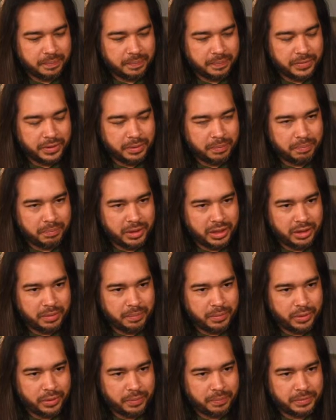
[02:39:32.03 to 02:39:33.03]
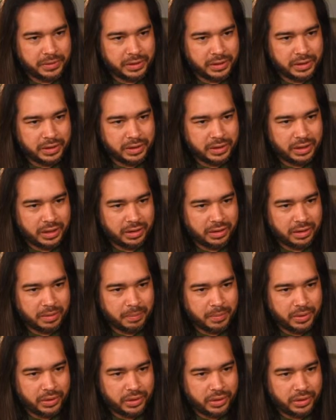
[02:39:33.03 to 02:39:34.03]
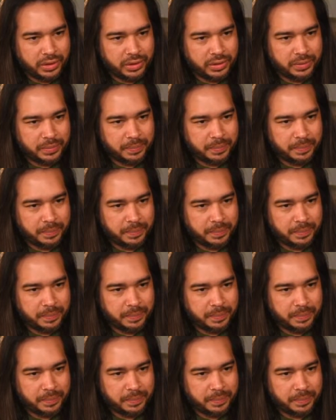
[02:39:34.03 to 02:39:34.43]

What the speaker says: the minimum to connect them all?